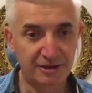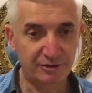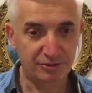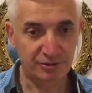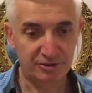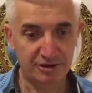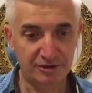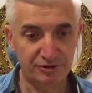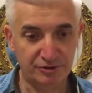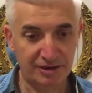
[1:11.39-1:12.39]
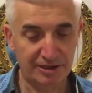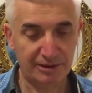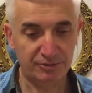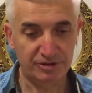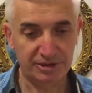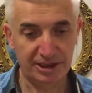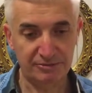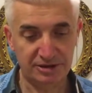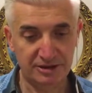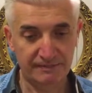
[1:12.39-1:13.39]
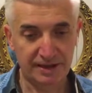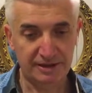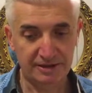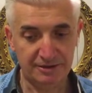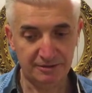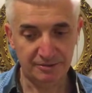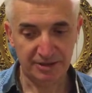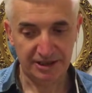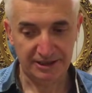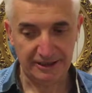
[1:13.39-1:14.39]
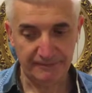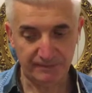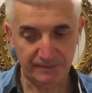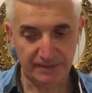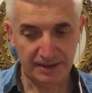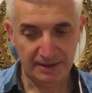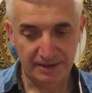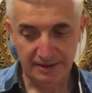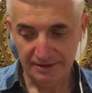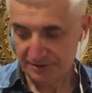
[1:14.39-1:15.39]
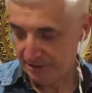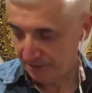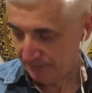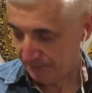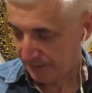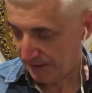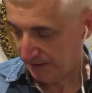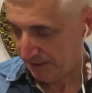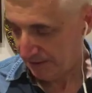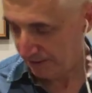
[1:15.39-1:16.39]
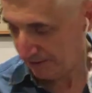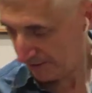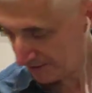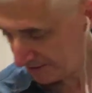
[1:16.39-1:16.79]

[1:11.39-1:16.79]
the usual type which comes in Romania. So, let's